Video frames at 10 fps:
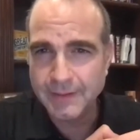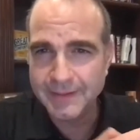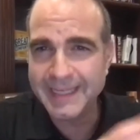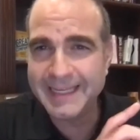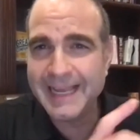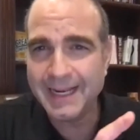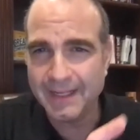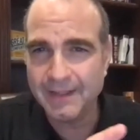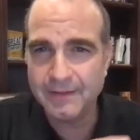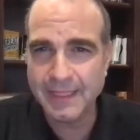They get
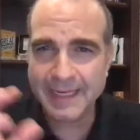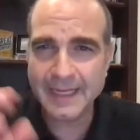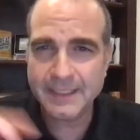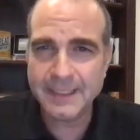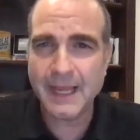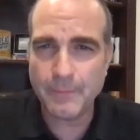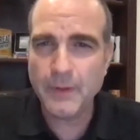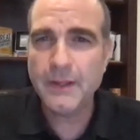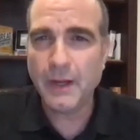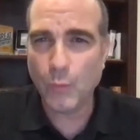it. They get to that
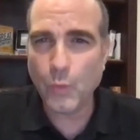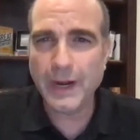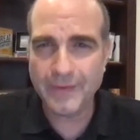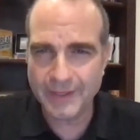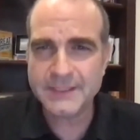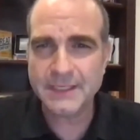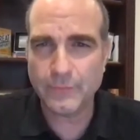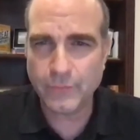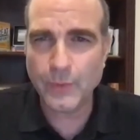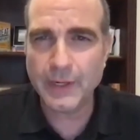awareness,
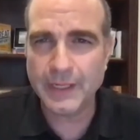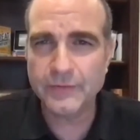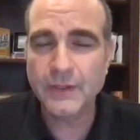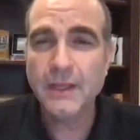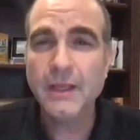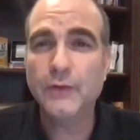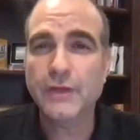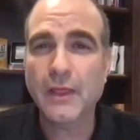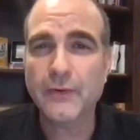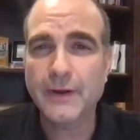self-awareness. Those
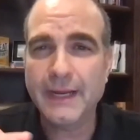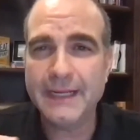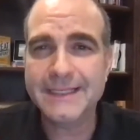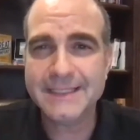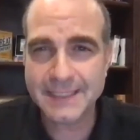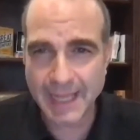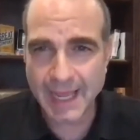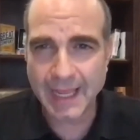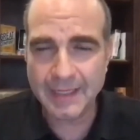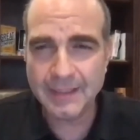other 8
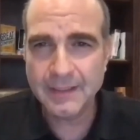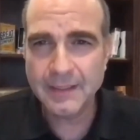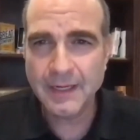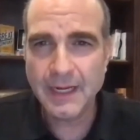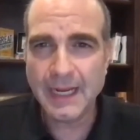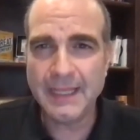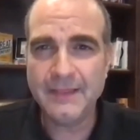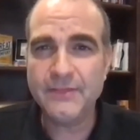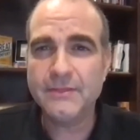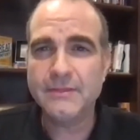stay,
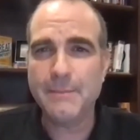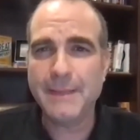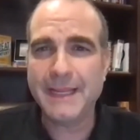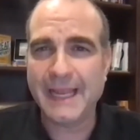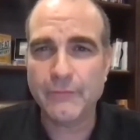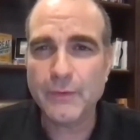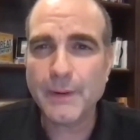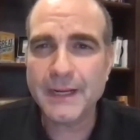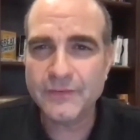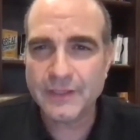and they make
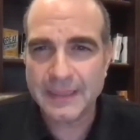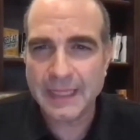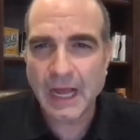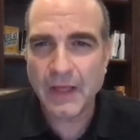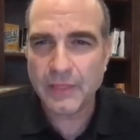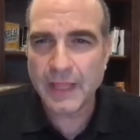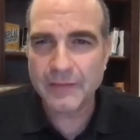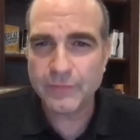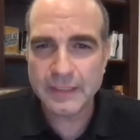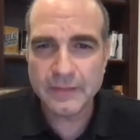everybody's
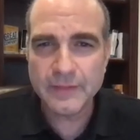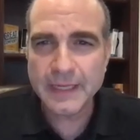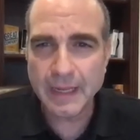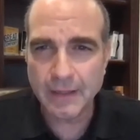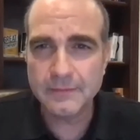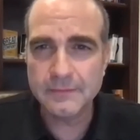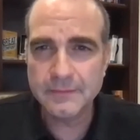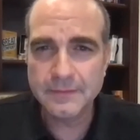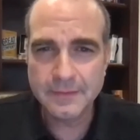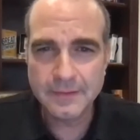life a living hell.
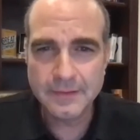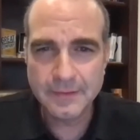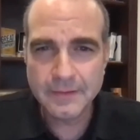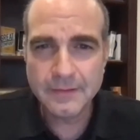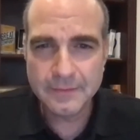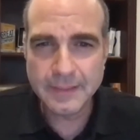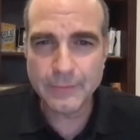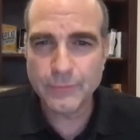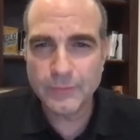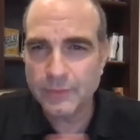They
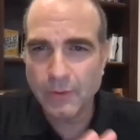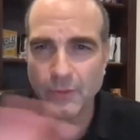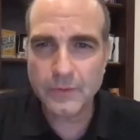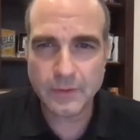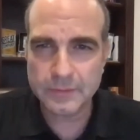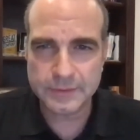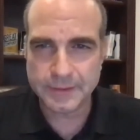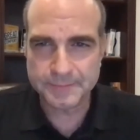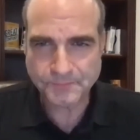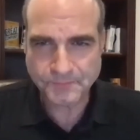ruin the whole culture.